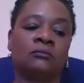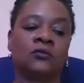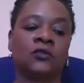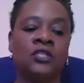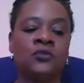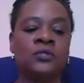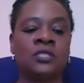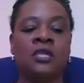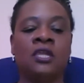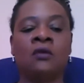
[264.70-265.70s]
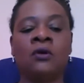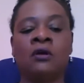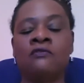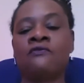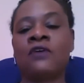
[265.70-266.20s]
This was the era
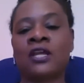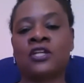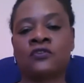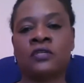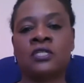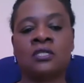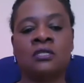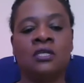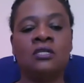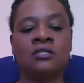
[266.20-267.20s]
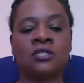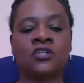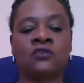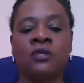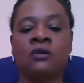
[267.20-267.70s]
of factories,
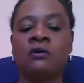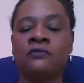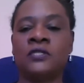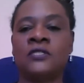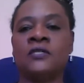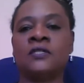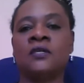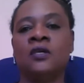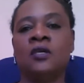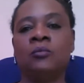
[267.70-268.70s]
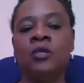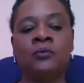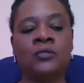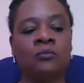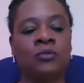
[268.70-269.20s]
industry, offices. People
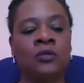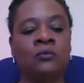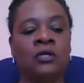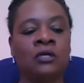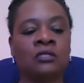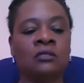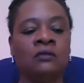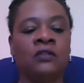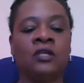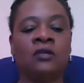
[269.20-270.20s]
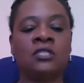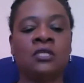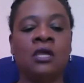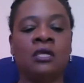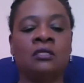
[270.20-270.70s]
simply worked and then they
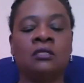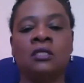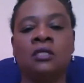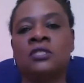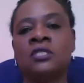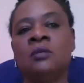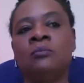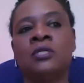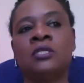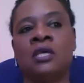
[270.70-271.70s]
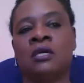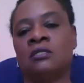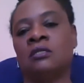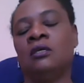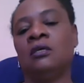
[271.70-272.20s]
retired. It was as simple as that.
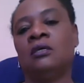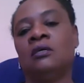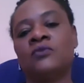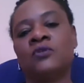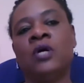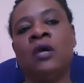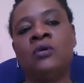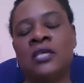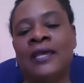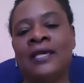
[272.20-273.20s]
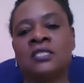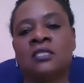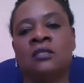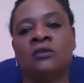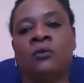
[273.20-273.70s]
So why was I
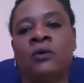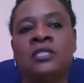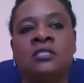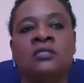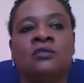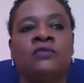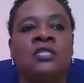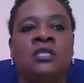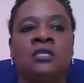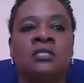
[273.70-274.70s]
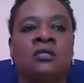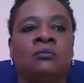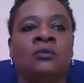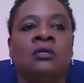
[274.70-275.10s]
asking questions of the system?